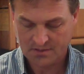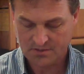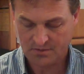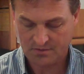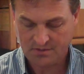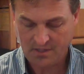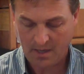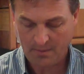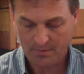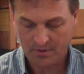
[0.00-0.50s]

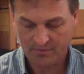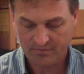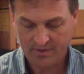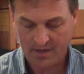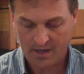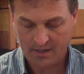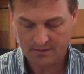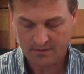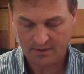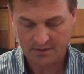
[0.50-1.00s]
So the table of
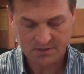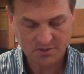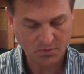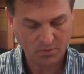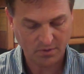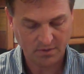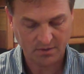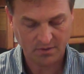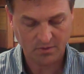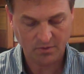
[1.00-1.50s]

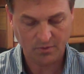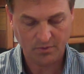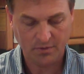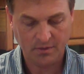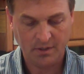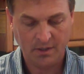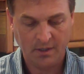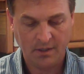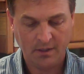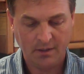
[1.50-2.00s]
contents will
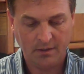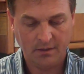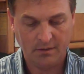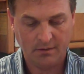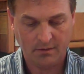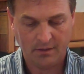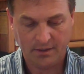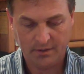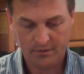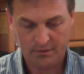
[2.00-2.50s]
include
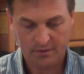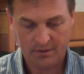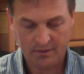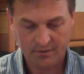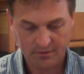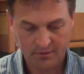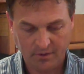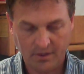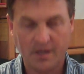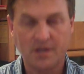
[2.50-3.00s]
your
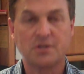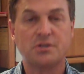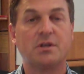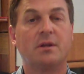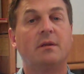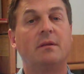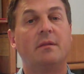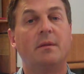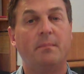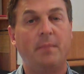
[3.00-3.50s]

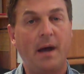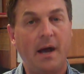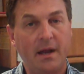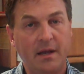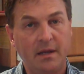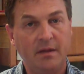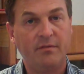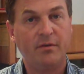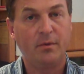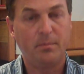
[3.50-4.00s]
introduction, the
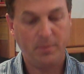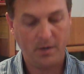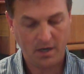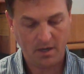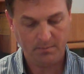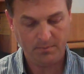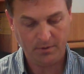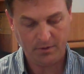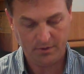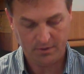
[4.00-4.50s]
body of your
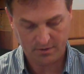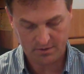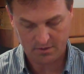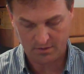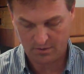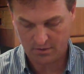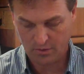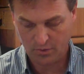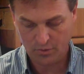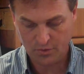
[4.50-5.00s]
paper, your
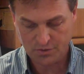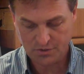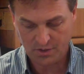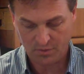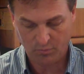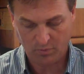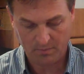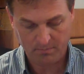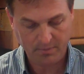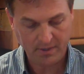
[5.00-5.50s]

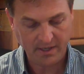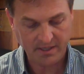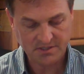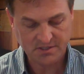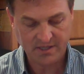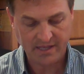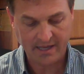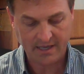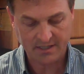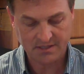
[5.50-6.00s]
conclusion, what
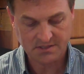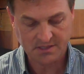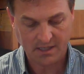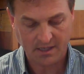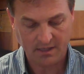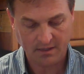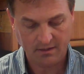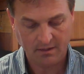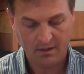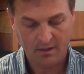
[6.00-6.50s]
page that is
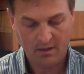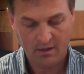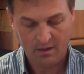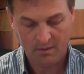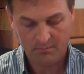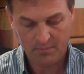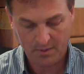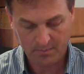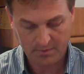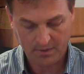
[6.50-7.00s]
on,
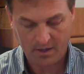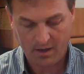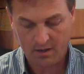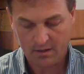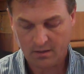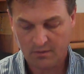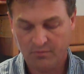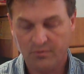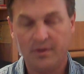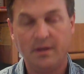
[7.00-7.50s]

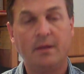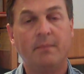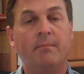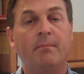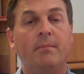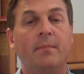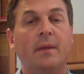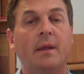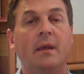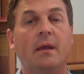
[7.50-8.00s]
bibliography,
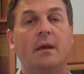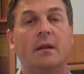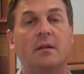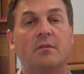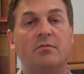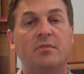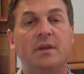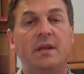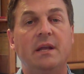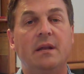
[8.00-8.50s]
and
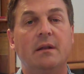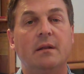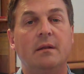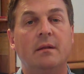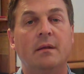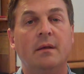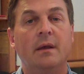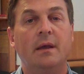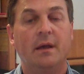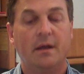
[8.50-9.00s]
if
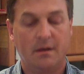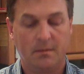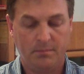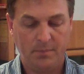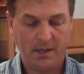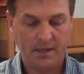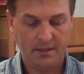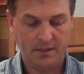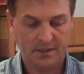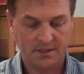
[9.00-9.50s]
needed, an
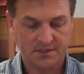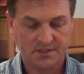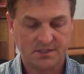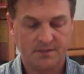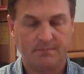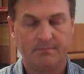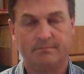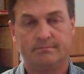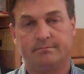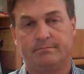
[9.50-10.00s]

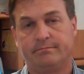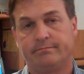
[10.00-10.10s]
appendix.